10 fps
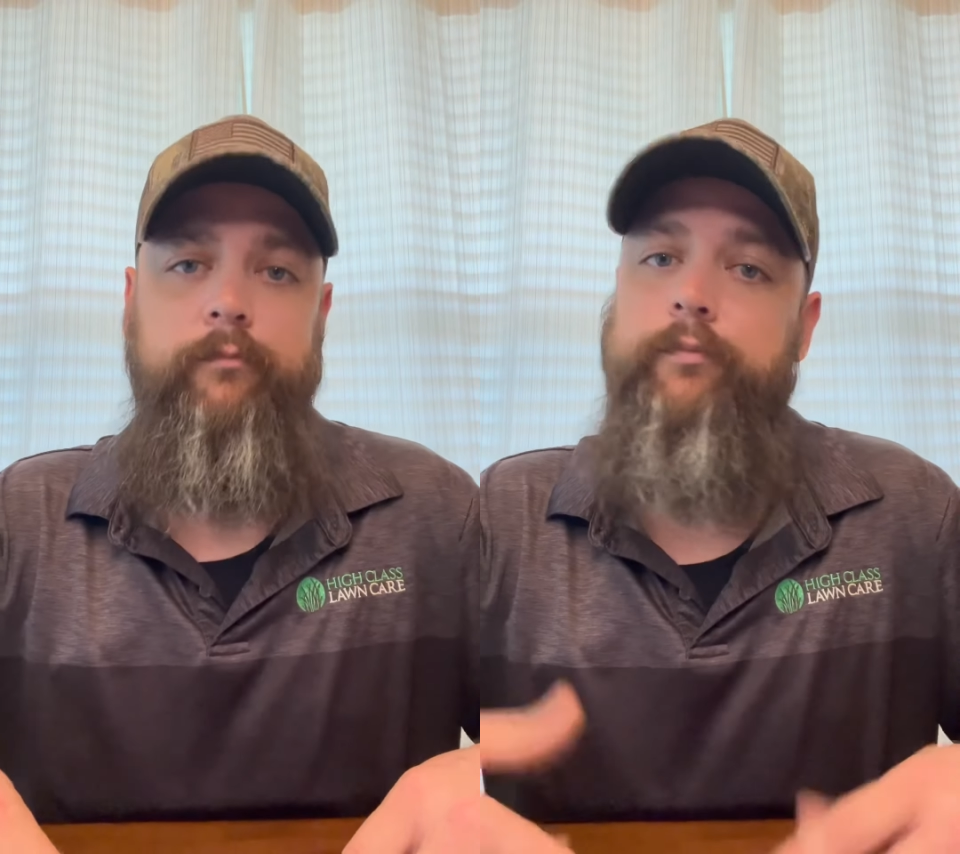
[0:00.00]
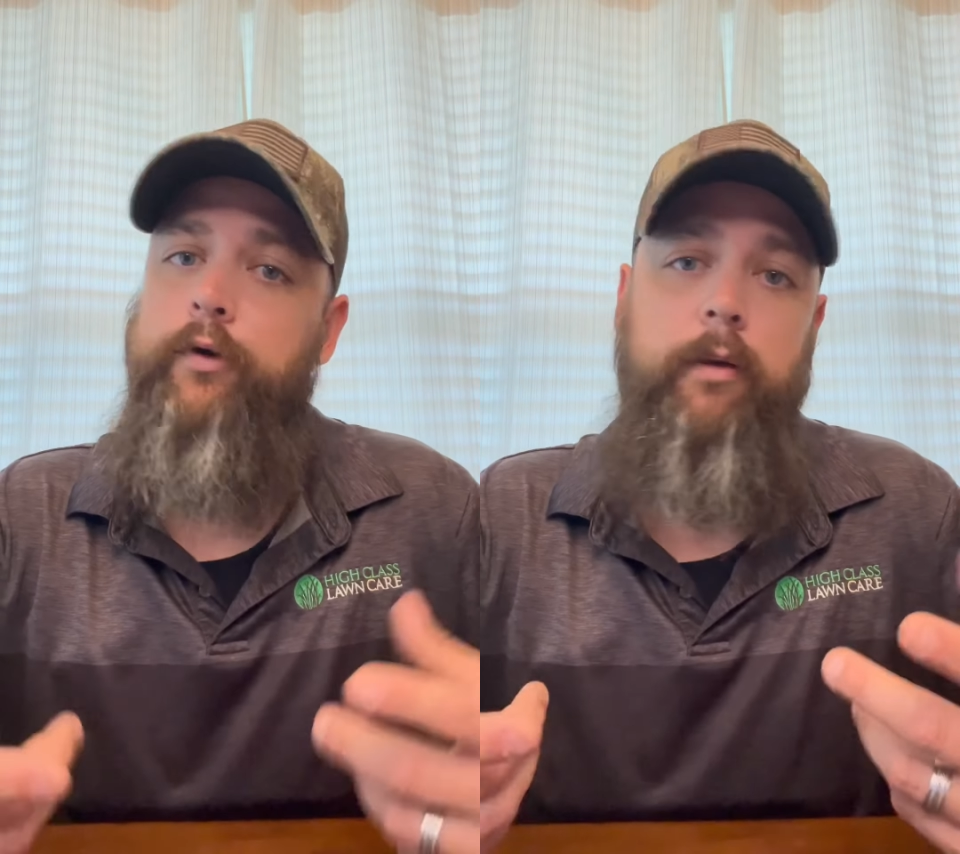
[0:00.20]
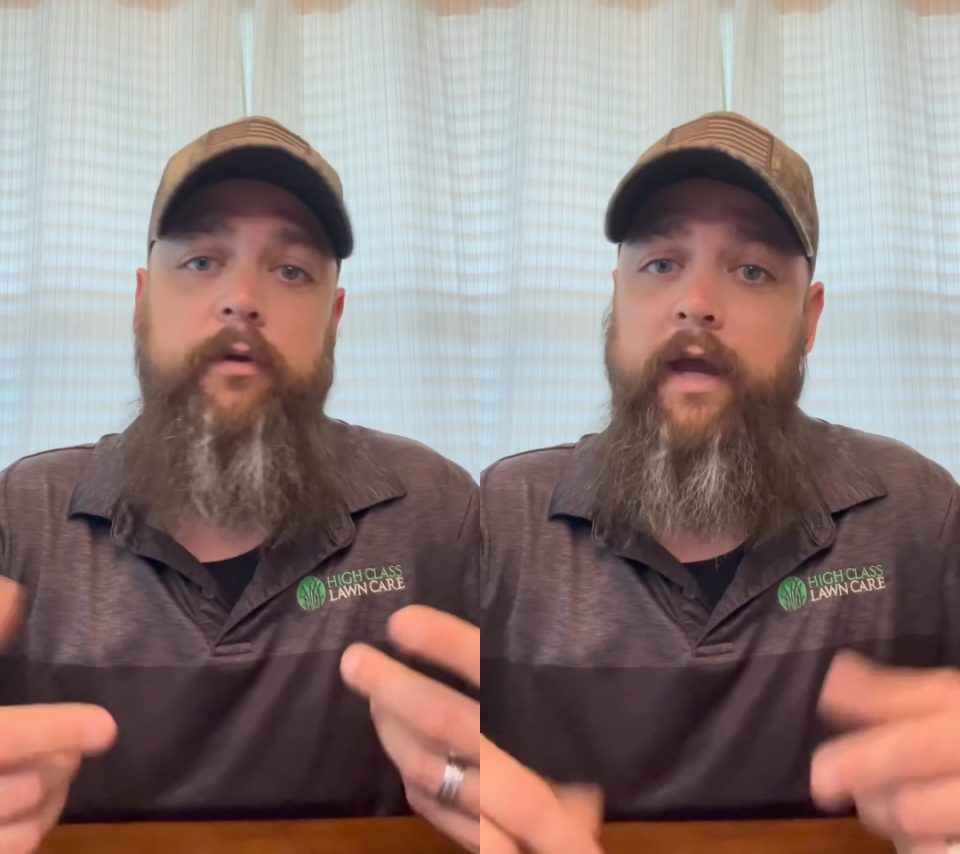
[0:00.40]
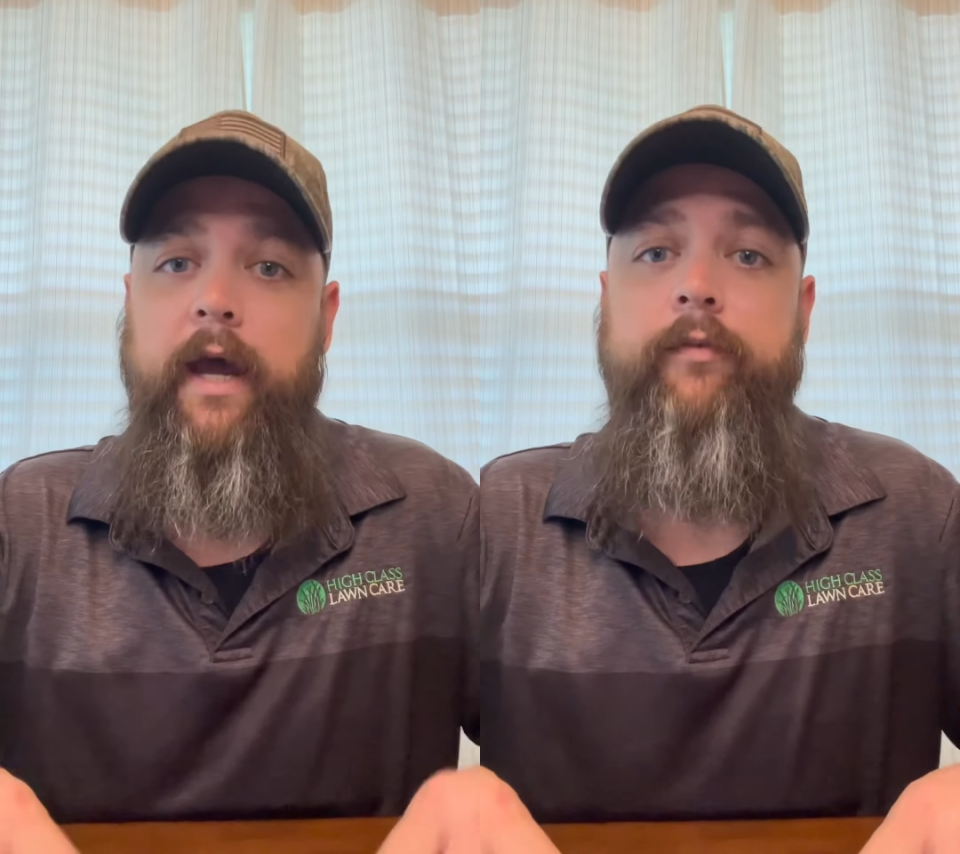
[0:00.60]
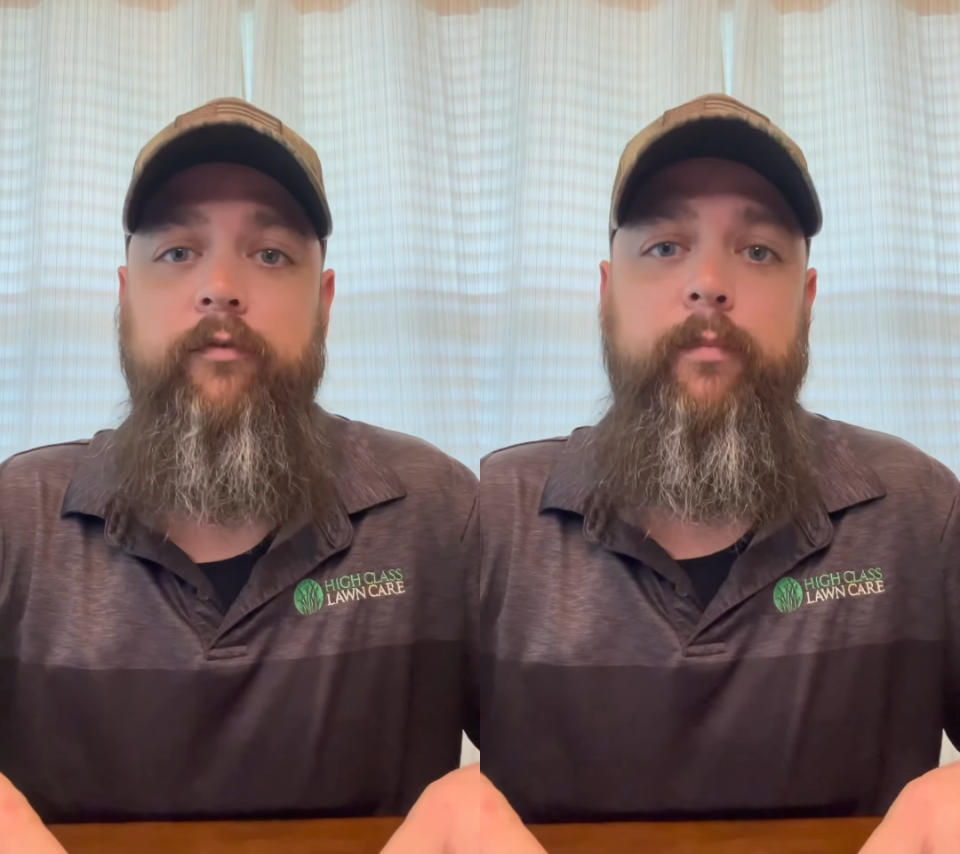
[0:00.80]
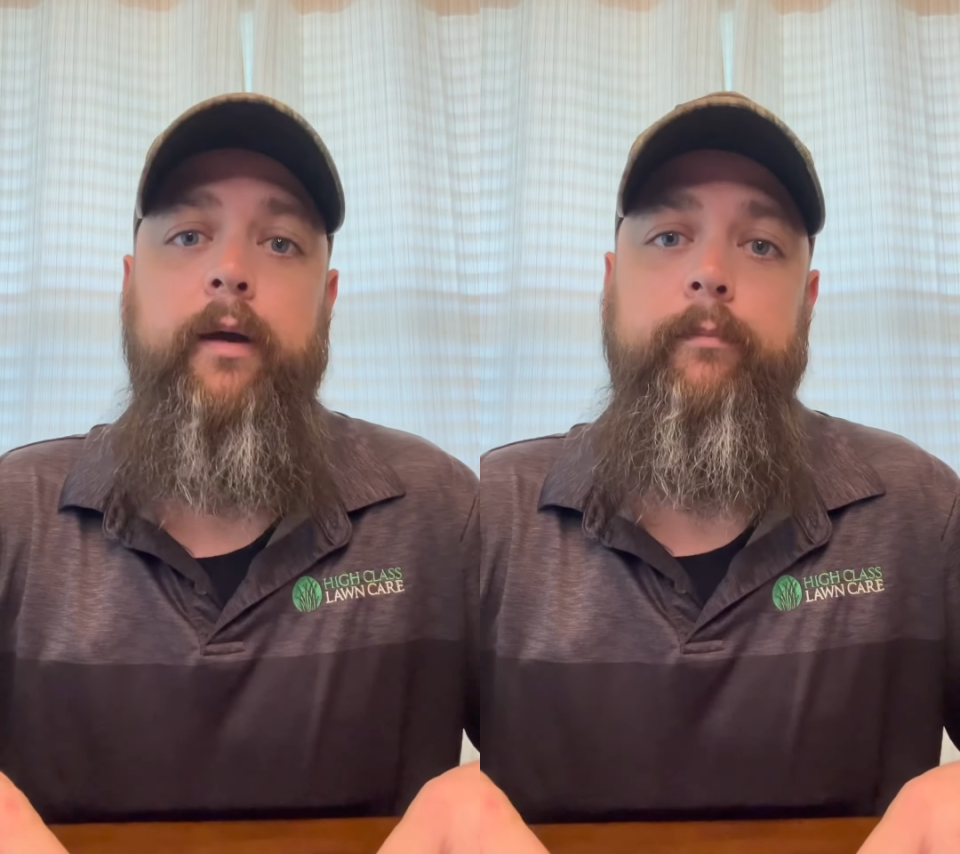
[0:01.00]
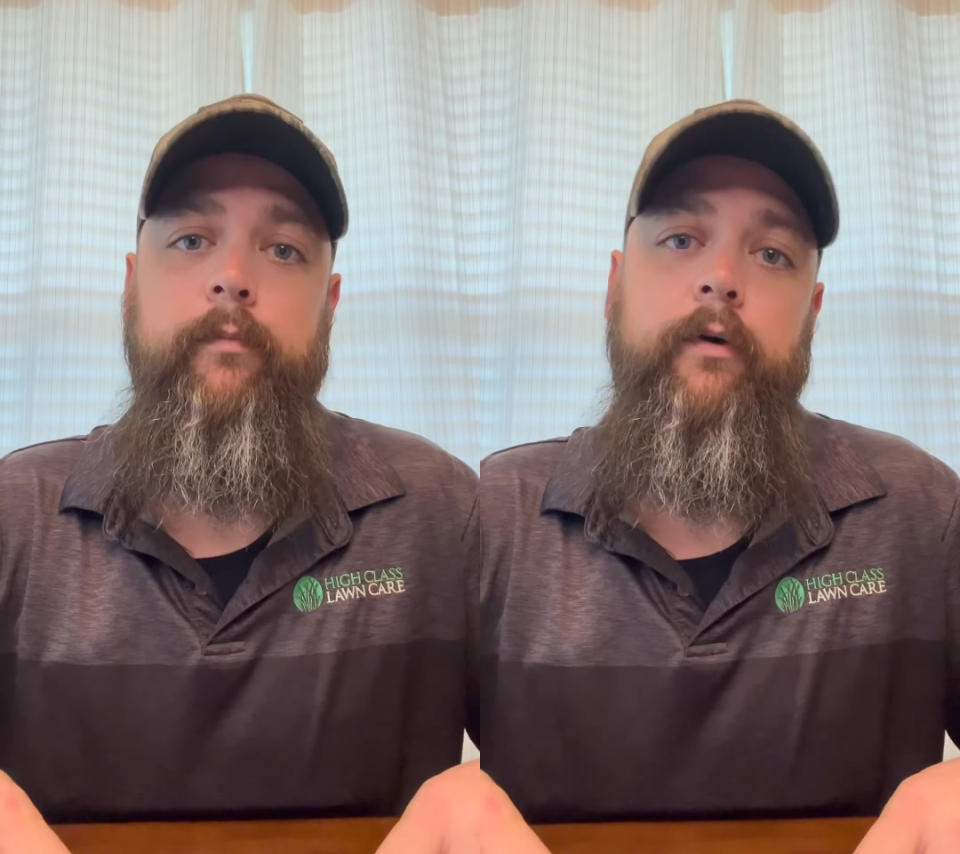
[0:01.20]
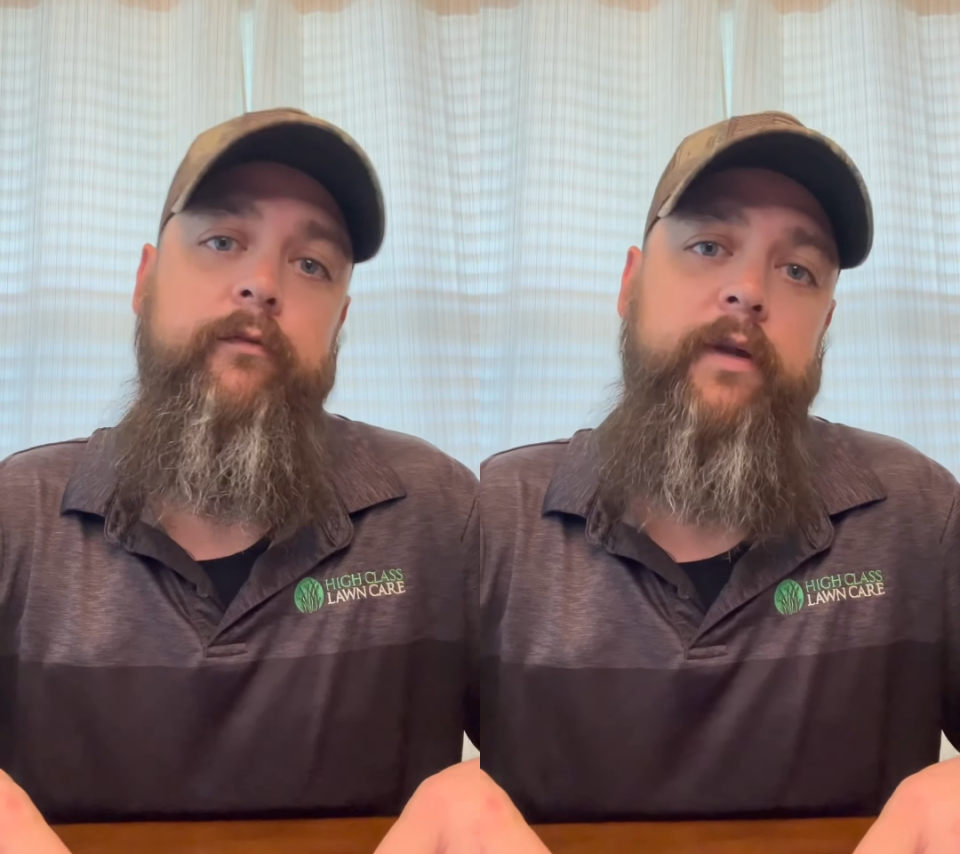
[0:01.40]
probably half of
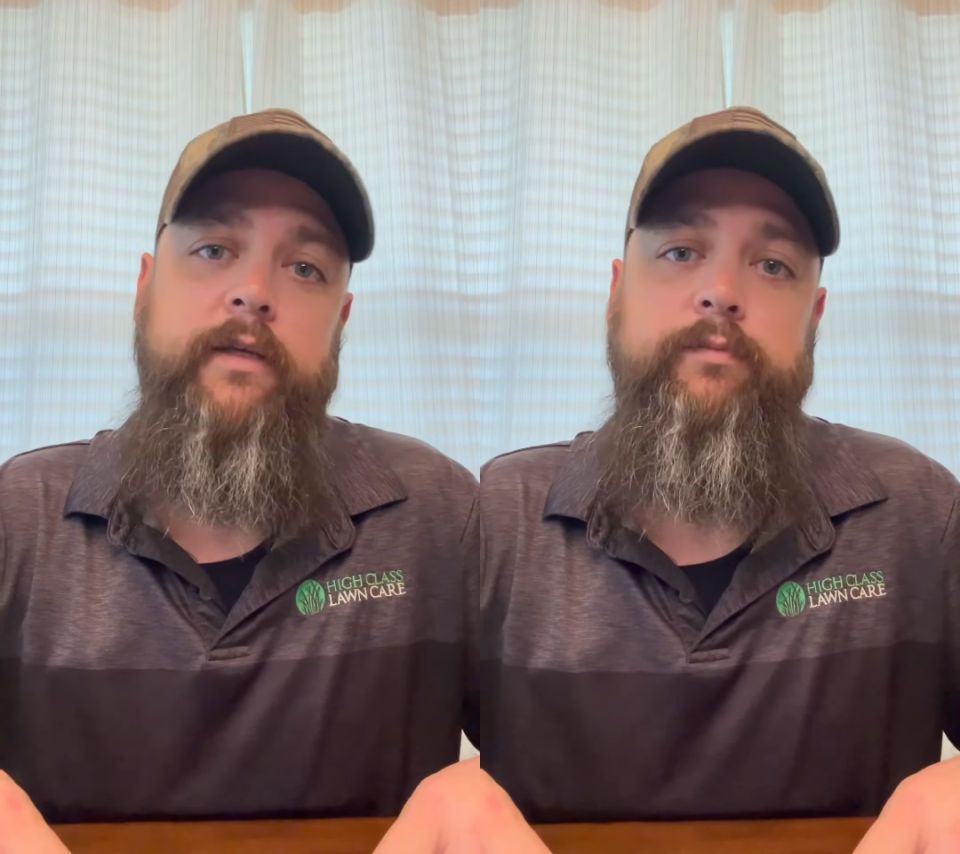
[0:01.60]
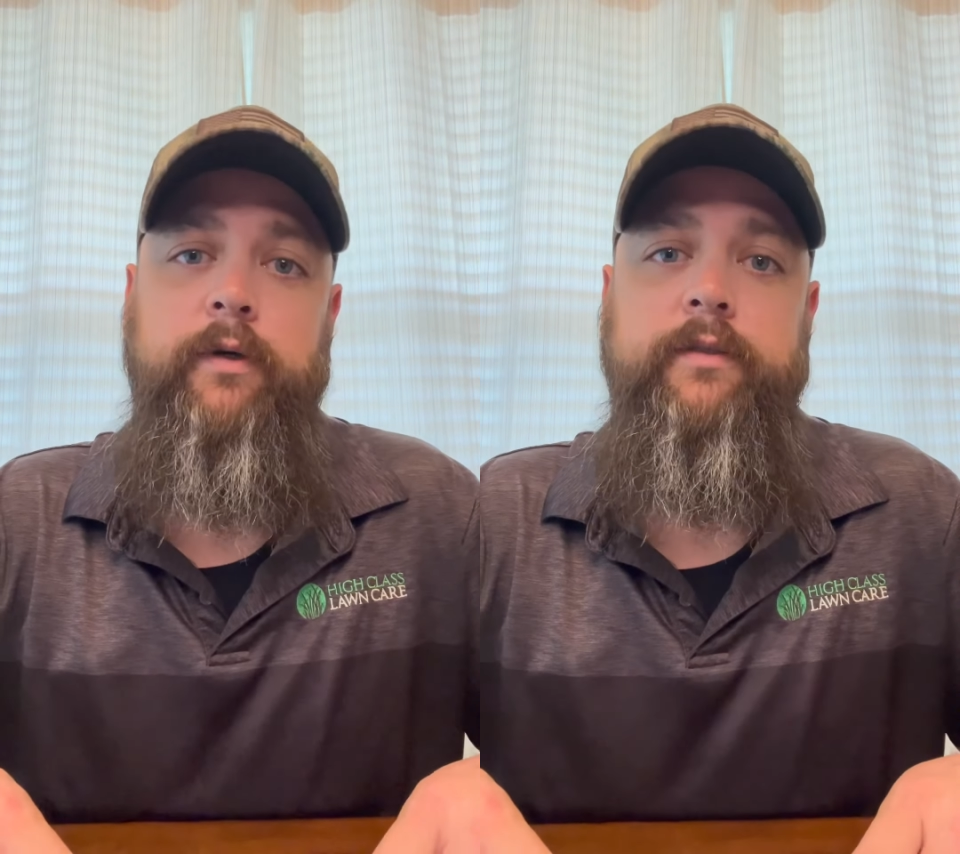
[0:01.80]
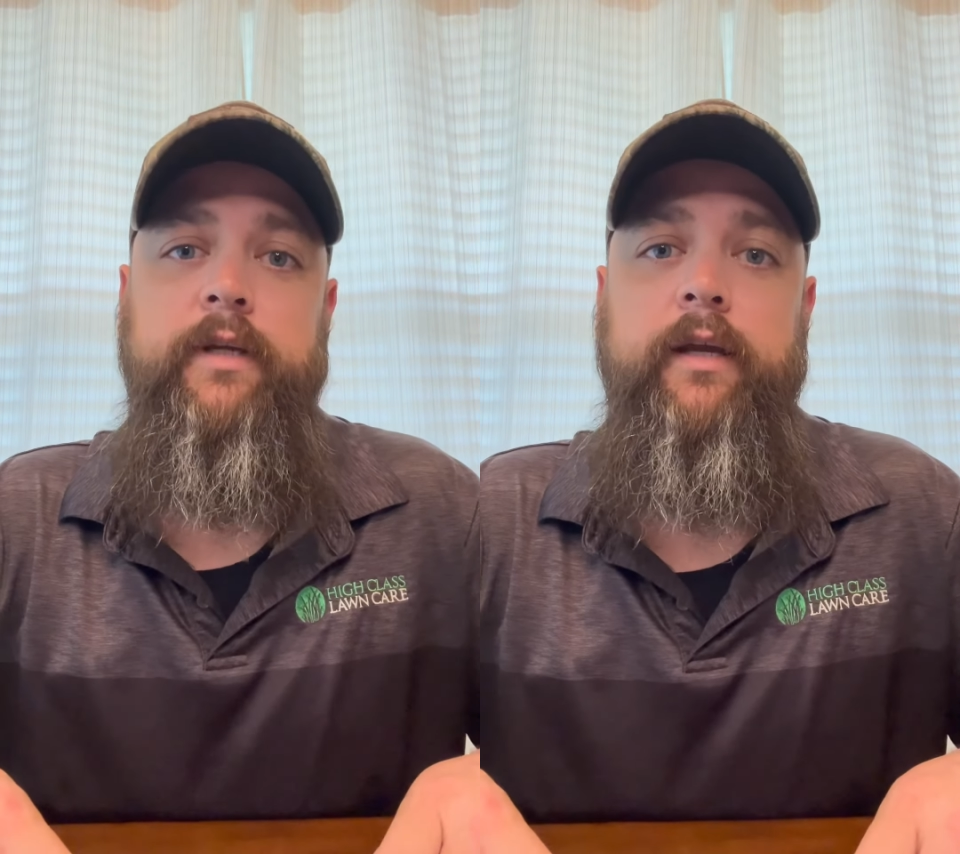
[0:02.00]
next month's